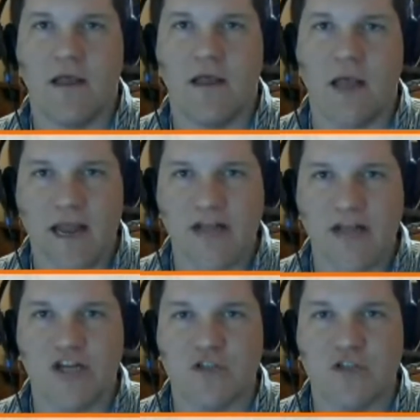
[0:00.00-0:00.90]

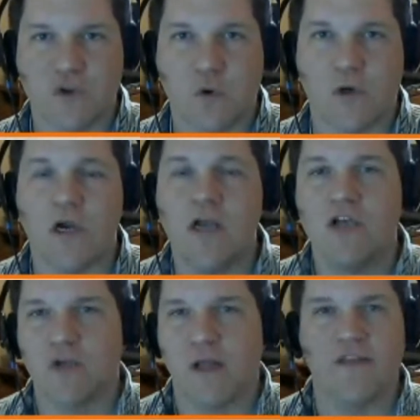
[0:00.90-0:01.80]
NHL store,
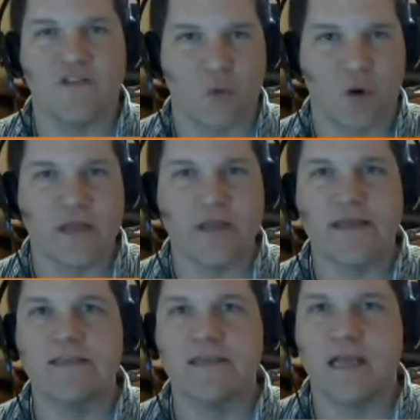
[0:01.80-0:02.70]
so a lot of the sporting
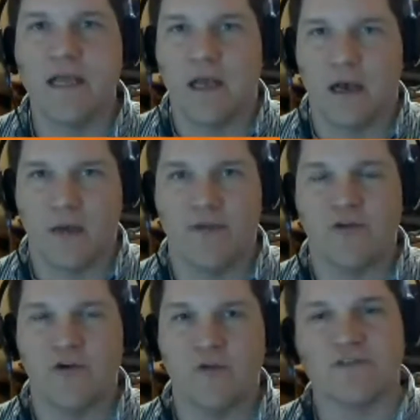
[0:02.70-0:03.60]
leagues in
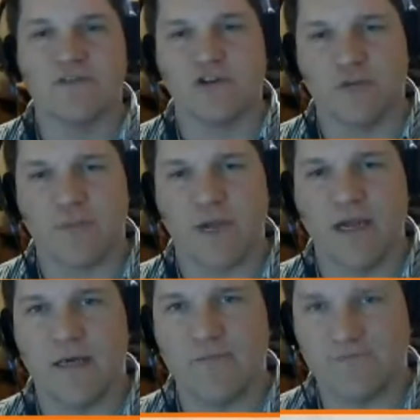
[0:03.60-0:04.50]
terms of social
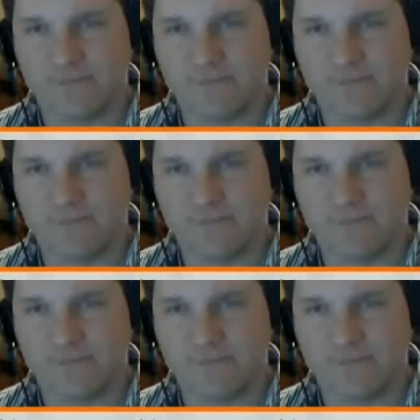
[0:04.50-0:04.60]
media.